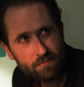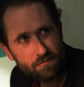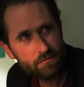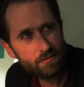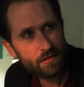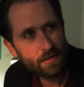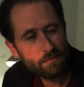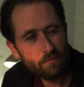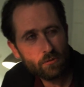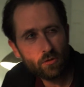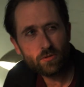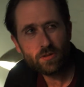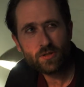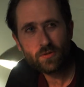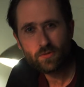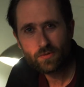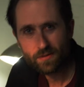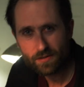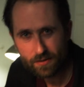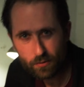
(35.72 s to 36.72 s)
it's more
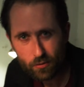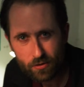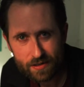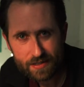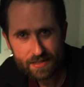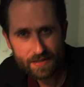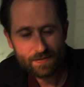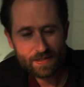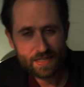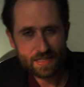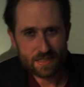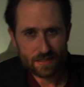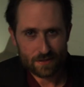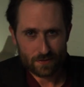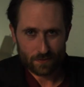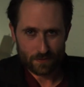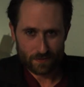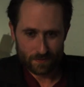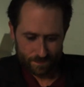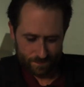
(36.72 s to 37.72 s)
towards the quality of
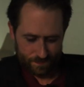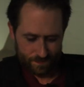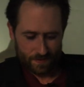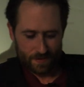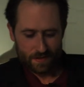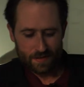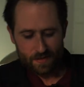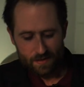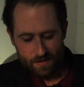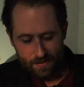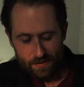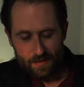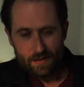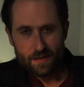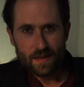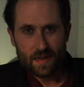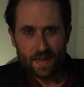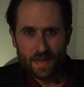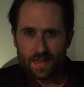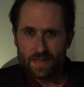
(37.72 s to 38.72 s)
digital,
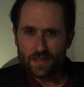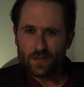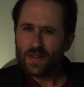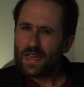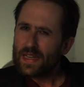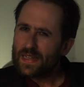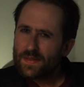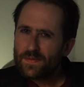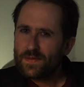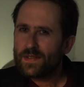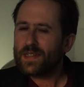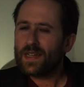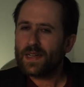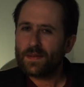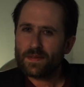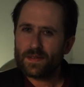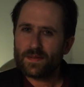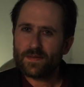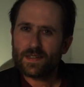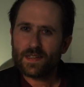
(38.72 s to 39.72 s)
and you get different
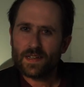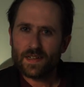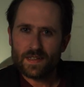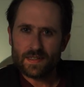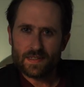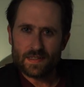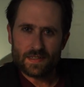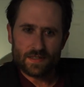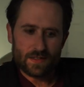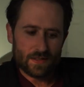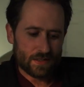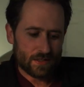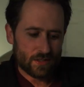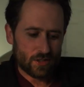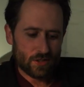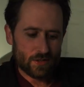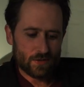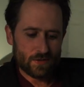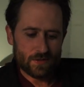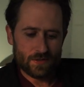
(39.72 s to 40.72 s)
types of sizes you can
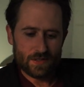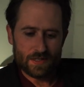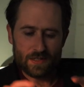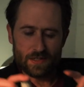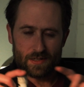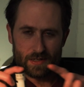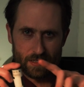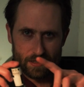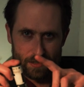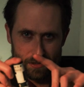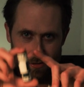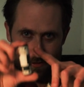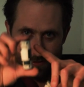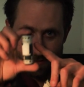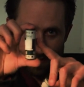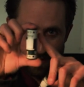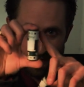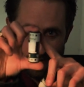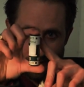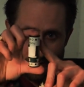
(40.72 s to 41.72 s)
shoot on it. You can either shoot
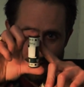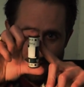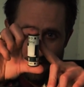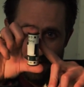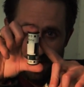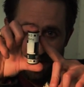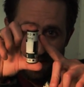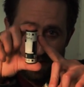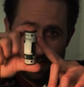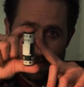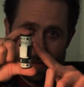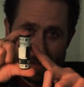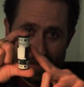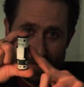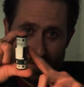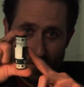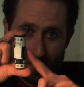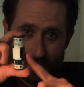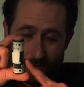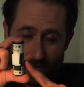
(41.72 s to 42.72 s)
on it so that
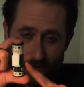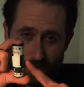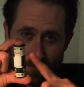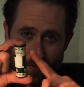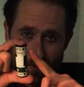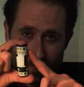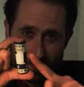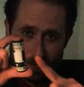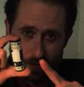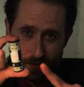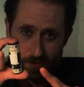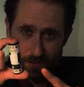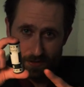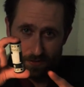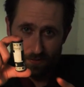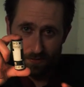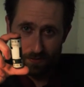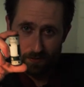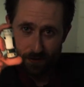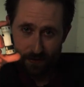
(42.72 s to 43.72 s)
it's horizontal or
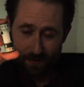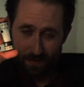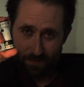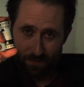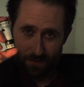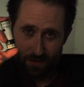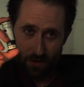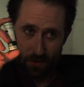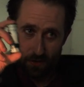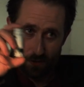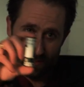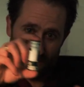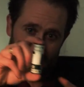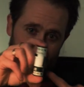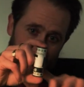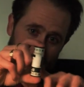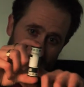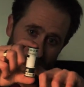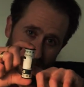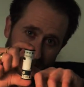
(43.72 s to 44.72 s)
vertical. If you go
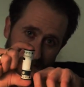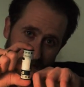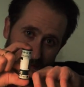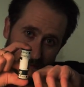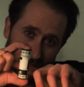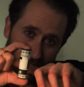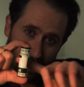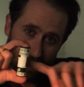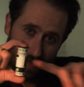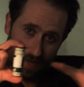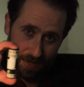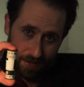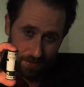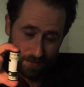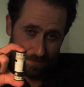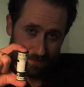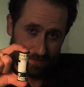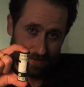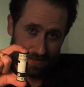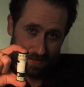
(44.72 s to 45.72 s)
the length
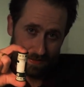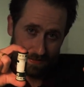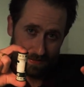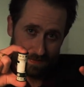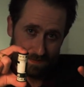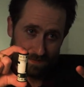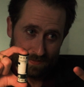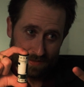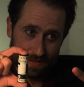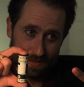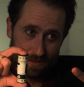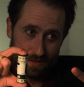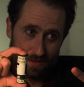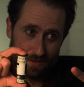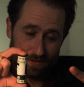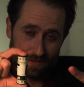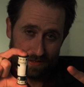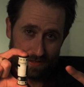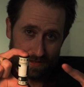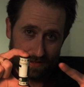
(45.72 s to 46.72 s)
of it,
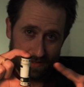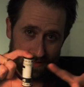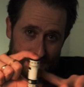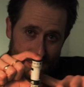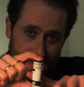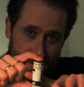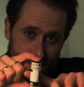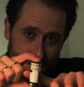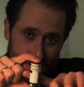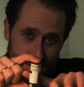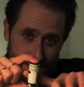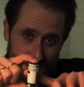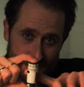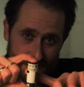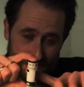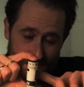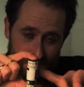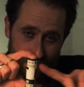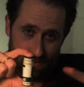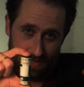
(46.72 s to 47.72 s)
using certain cameras, they'll take
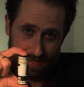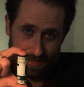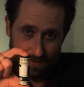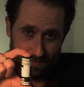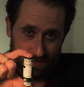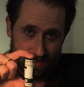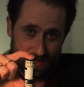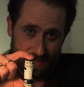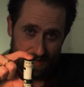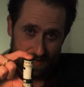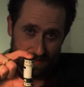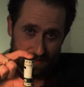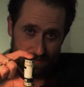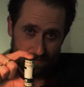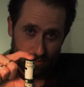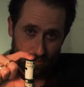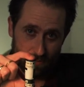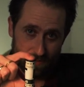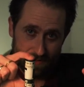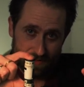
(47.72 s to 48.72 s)
the whole length of it, you get
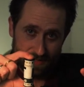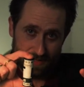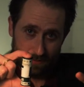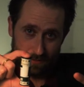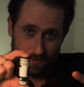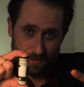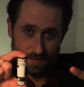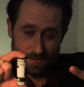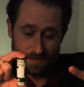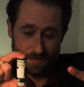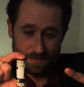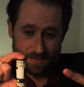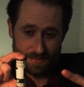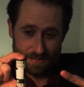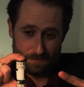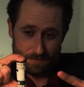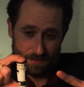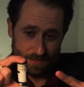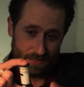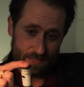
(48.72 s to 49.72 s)
almost double the size
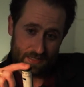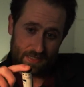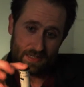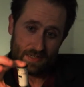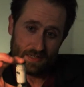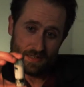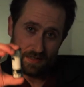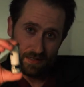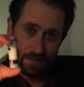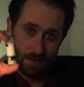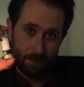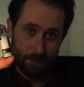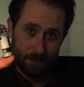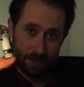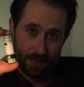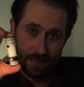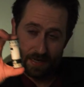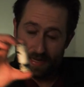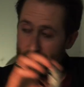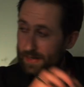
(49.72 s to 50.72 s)
image. But
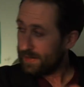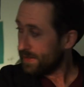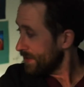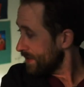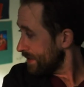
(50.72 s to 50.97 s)
you get